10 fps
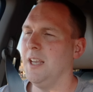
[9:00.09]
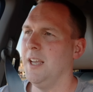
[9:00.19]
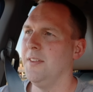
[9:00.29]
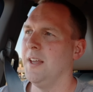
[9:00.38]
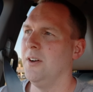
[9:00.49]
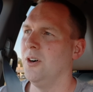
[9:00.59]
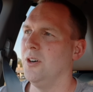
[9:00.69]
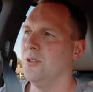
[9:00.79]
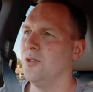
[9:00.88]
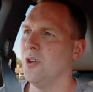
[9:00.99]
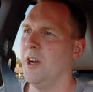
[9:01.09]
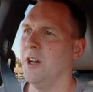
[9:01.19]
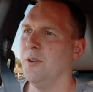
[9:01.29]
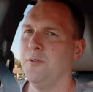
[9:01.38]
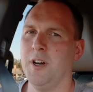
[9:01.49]
Here they're not
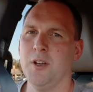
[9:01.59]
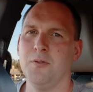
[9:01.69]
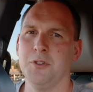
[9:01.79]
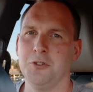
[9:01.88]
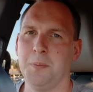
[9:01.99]
trying to fight for